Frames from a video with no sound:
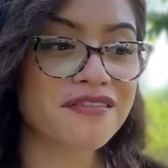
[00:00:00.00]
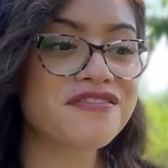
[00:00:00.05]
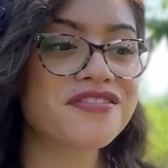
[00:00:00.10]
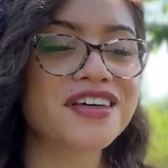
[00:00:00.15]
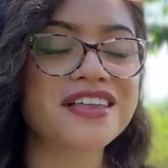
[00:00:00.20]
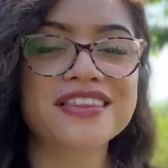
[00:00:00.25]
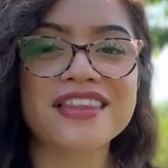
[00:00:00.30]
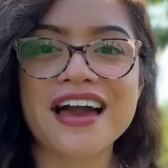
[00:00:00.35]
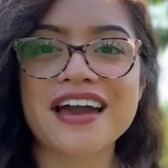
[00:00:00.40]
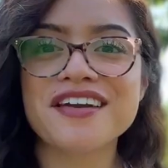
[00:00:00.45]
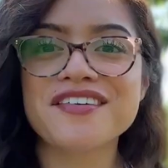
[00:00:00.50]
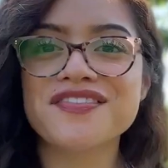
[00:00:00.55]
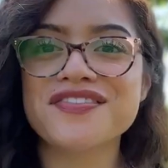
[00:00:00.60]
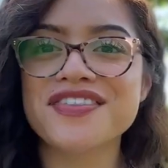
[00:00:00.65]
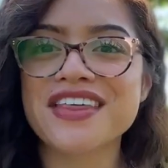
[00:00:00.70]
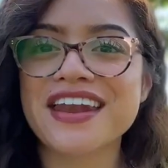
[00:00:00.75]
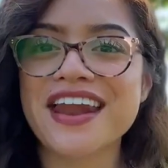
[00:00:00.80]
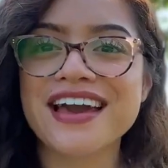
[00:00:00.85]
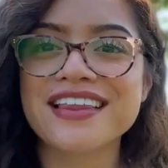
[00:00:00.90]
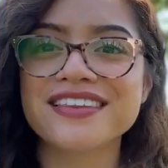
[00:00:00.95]
the life
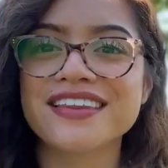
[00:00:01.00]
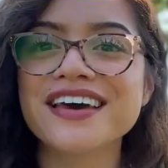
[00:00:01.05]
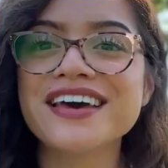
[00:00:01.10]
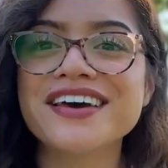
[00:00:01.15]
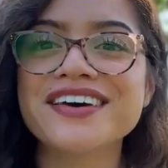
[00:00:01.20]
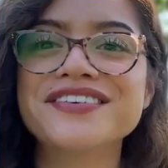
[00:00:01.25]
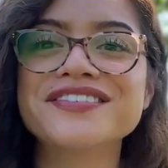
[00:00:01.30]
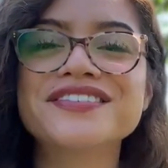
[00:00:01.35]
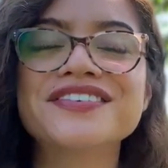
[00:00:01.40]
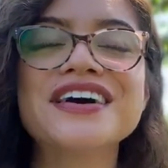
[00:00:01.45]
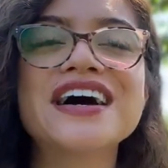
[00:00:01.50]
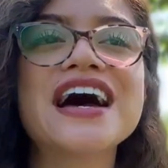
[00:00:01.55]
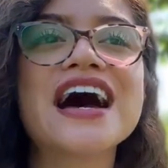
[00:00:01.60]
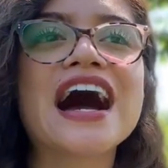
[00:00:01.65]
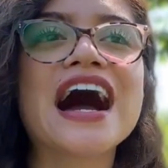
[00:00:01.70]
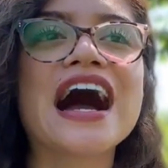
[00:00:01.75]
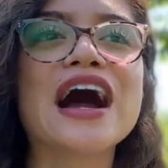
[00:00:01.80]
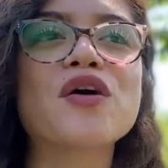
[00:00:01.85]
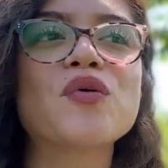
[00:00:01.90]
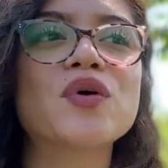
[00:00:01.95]
that I live.
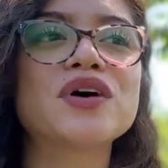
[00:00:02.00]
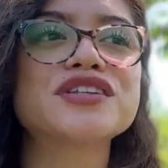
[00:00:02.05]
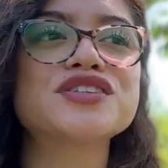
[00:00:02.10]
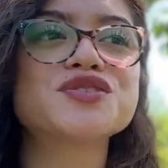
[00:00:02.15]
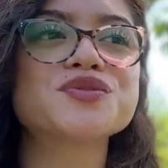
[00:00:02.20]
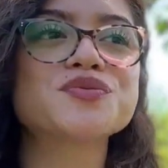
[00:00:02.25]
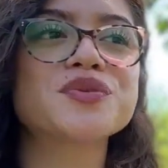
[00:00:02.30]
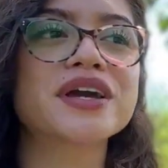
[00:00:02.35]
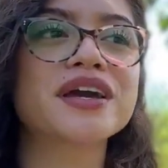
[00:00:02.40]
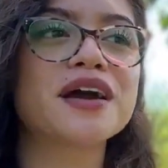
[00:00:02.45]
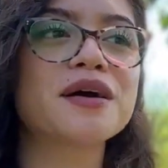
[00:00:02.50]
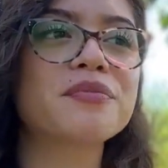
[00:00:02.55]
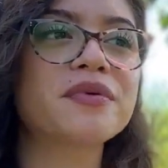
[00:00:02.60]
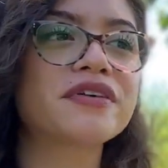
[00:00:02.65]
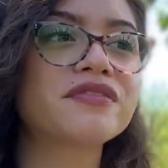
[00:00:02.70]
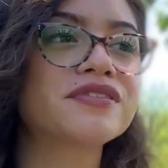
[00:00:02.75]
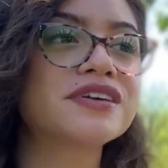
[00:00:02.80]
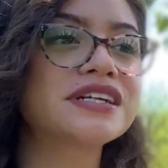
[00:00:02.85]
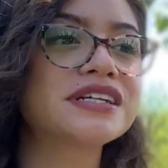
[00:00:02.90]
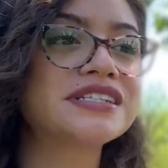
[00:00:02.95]
I want to wake up
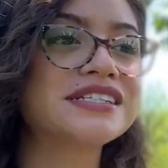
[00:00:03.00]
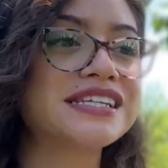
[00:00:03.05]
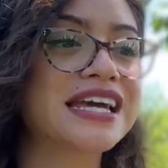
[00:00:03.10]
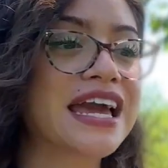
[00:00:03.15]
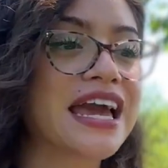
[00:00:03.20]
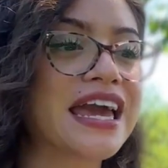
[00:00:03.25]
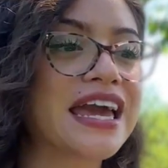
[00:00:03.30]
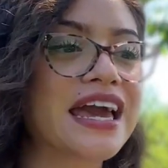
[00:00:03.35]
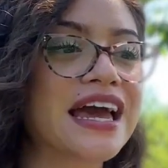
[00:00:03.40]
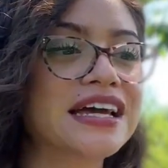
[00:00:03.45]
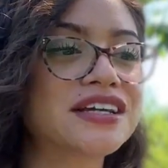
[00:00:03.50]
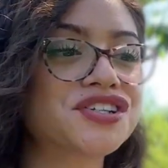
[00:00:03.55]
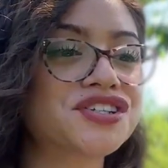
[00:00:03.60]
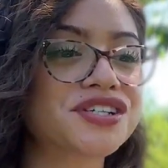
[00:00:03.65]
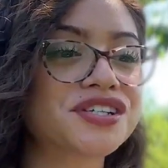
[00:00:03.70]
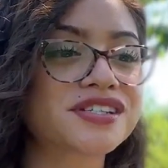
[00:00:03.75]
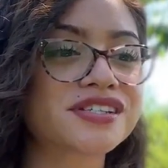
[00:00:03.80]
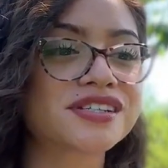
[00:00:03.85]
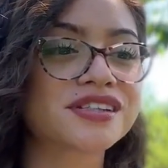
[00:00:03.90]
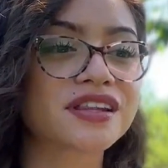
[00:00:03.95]
every day and
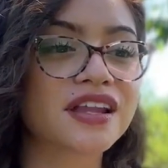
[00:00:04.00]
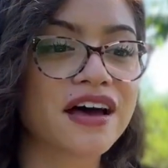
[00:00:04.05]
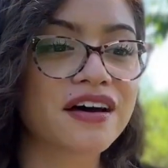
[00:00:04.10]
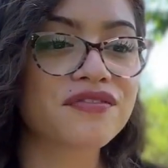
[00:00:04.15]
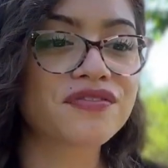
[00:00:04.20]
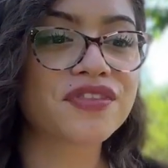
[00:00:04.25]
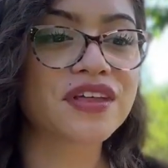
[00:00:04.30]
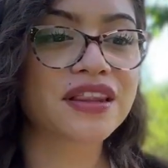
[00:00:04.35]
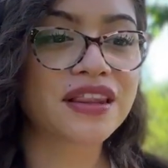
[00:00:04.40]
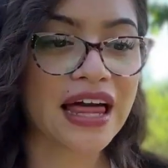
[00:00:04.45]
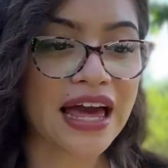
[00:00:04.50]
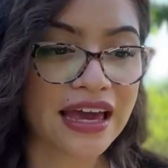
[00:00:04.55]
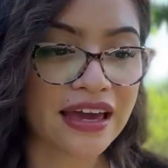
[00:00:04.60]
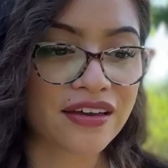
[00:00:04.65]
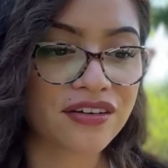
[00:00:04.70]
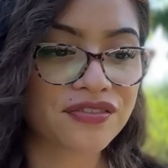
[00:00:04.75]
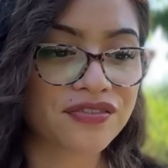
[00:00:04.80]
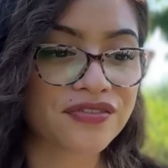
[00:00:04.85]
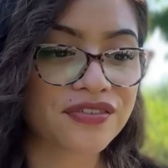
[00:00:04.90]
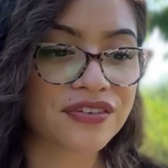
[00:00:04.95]
just love the
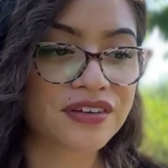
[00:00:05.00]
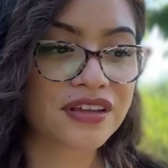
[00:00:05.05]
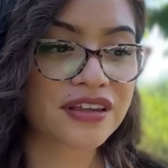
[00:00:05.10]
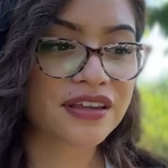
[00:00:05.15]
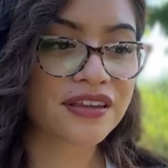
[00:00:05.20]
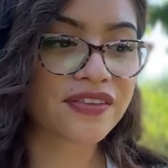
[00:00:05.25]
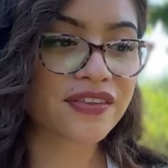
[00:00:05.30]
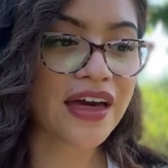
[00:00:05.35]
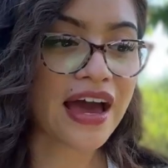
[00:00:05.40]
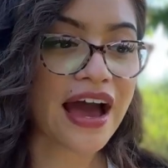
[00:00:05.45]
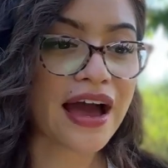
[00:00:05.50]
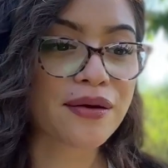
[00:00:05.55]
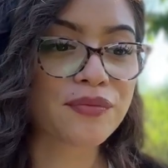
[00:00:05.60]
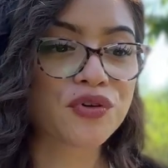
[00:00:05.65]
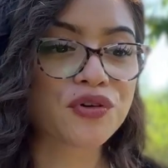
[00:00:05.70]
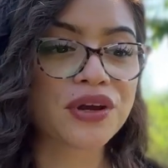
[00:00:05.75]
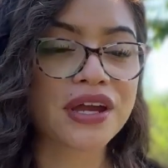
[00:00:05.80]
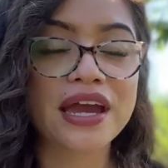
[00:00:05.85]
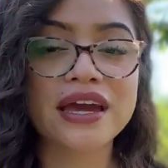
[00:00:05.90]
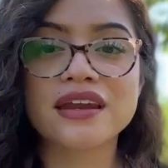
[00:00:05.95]
life that I'm
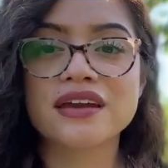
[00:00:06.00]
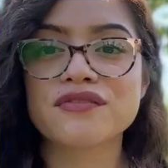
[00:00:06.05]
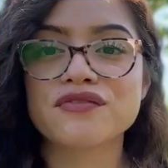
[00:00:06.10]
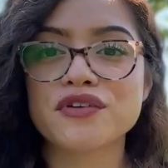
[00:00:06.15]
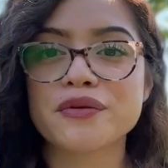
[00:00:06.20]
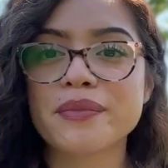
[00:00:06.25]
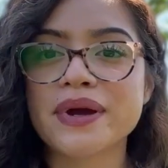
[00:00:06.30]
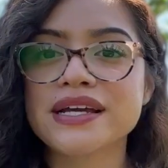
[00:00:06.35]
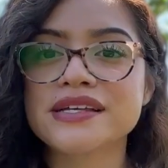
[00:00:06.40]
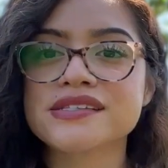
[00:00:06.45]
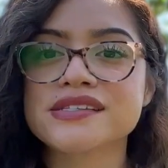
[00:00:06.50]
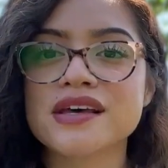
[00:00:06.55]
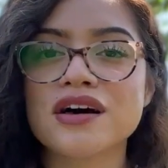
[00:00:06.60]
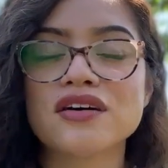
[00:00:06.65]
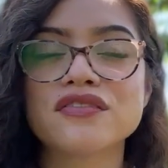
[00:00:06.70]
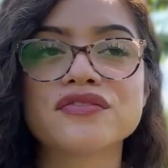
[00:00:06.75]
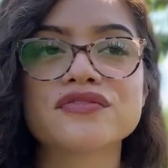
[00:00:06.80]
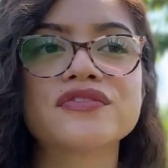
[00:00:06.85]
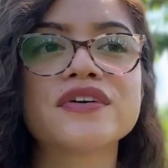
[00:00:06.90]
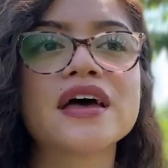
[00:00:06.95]
creating for
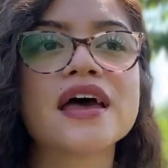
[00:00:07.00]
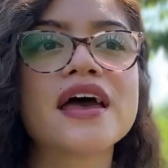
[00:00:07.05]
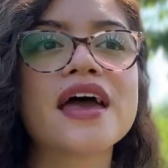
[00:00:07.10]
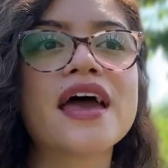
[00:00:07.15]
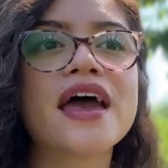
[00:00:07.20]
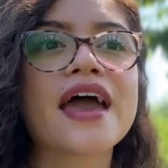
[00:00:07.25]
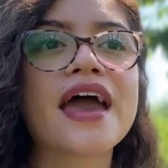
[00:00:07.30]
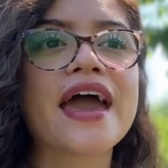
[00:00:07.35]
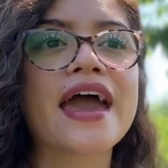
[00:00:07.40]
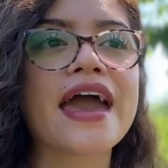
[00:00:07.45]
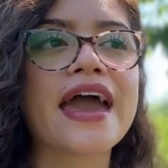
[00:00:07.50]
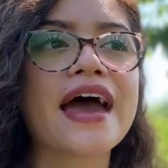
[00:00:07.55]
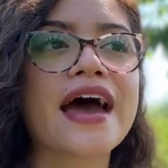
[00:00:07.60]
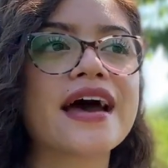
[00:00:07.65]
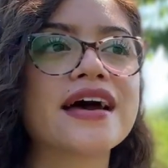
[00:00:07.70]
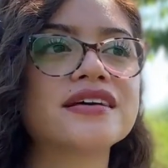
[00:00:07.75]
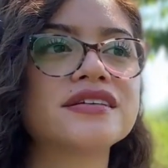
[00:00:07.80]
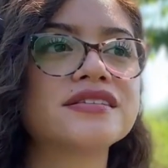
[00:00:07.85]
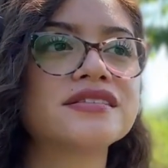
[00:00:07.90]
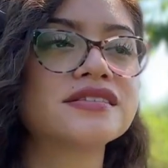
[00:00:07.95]
myself.
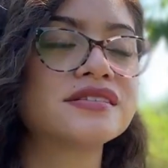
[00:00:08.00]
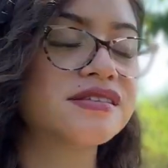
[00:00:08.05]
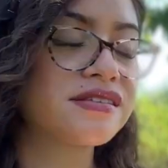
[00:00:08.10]
And